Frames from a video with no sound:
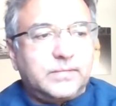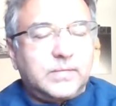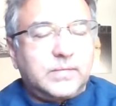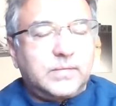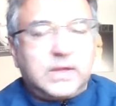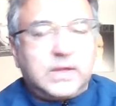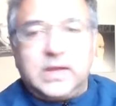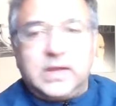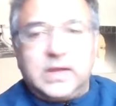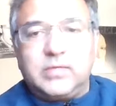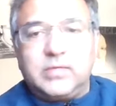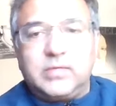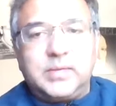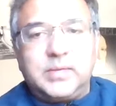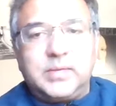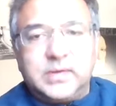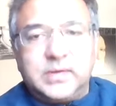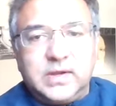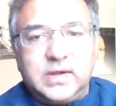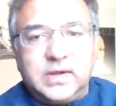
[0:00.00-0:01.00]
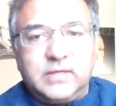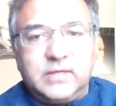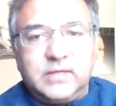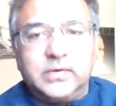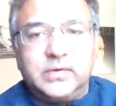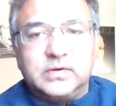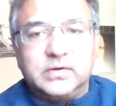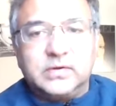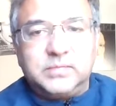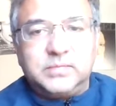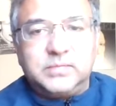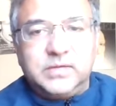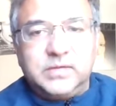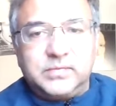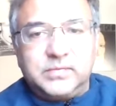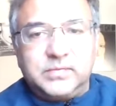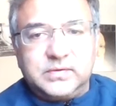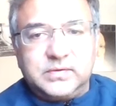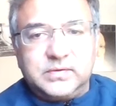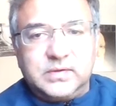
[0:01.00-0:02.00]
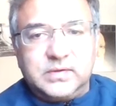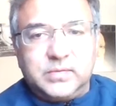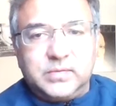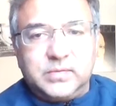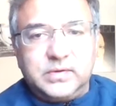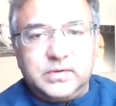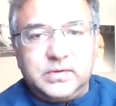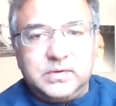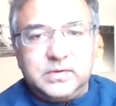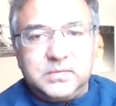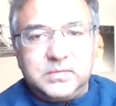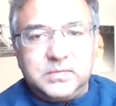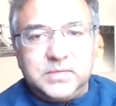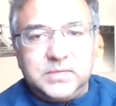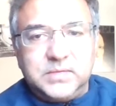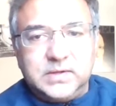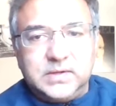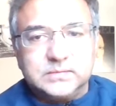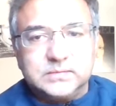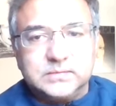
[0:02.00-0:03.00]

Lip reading: can't replicate if you're going to speak from the standpoint of the human being.